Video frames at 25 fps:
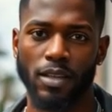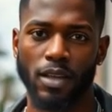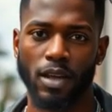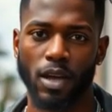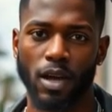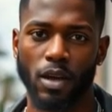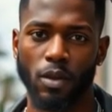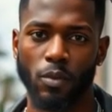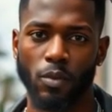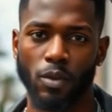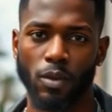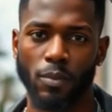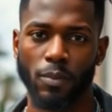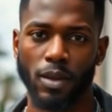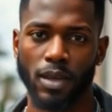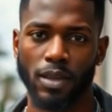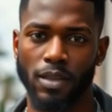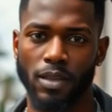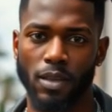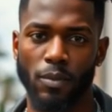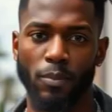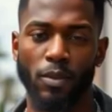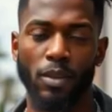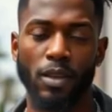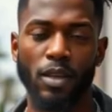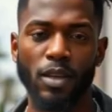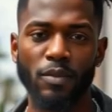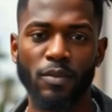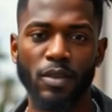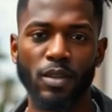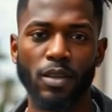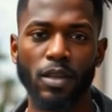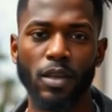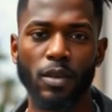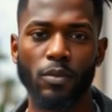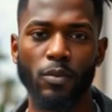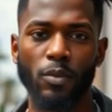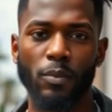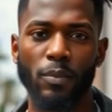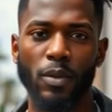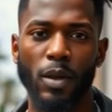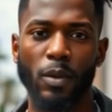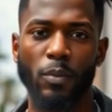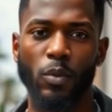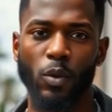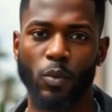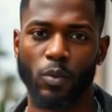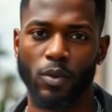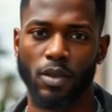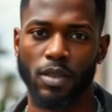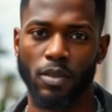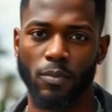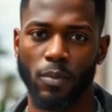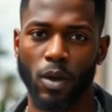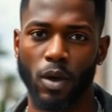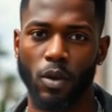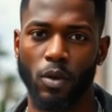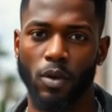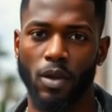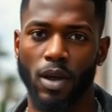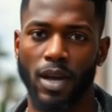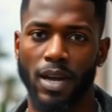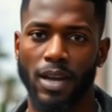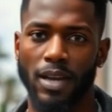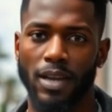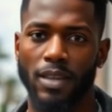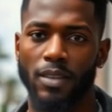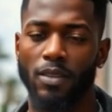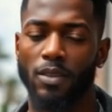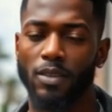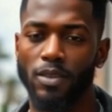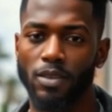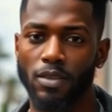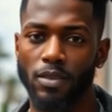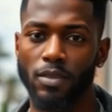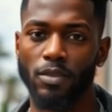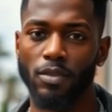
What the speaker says: gun was made specifically for people with smaller hands.